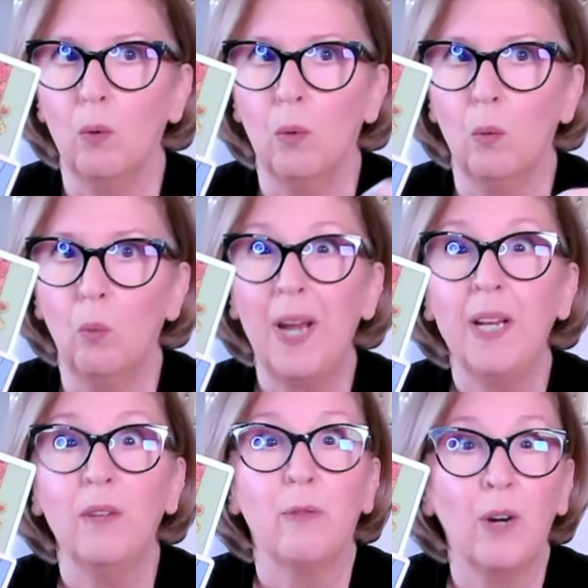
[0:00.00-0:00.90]

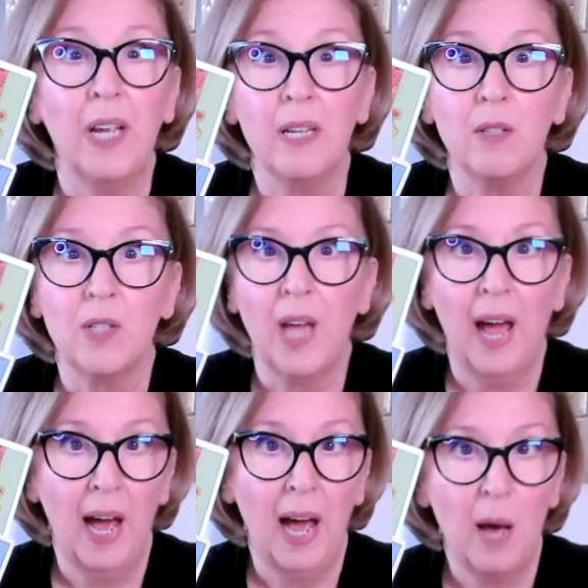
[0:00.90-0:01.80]
waiting for it to
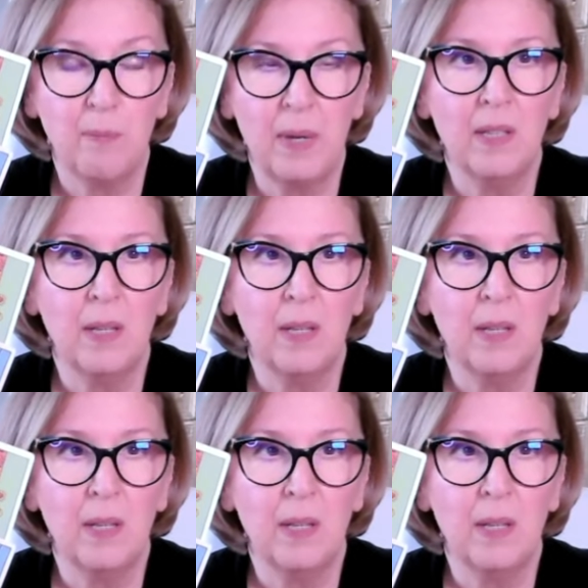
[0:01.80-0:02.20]
happen.